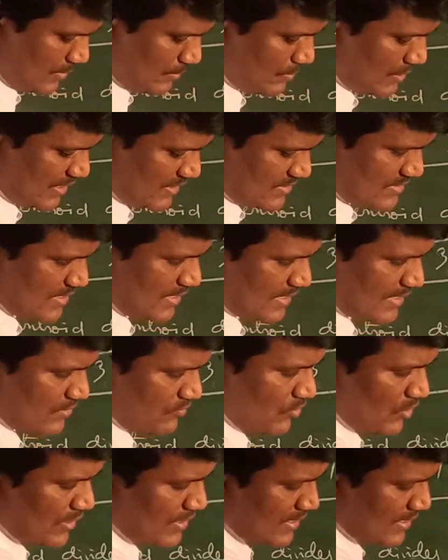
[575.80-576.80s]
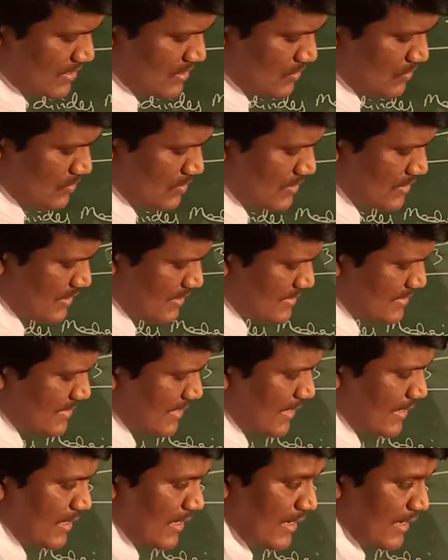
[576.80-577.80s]
BG ante vertex nunchi
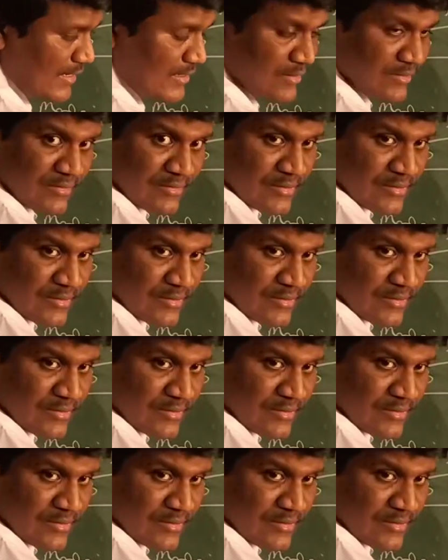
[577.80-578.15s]
centroid.